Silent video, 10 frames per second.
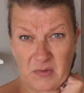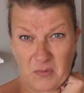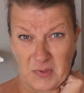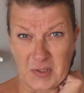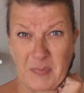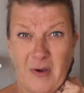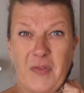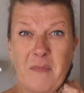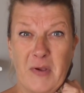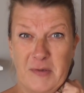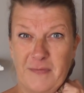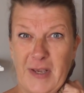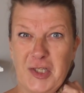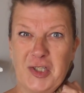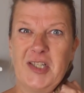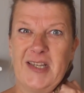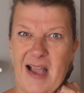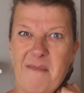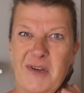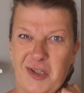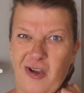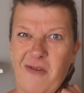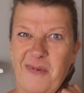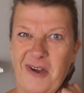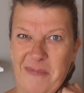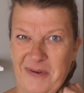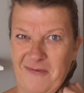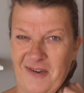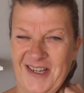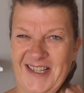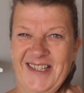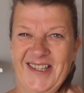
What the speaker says: also part of the motivation to get my shop up and running,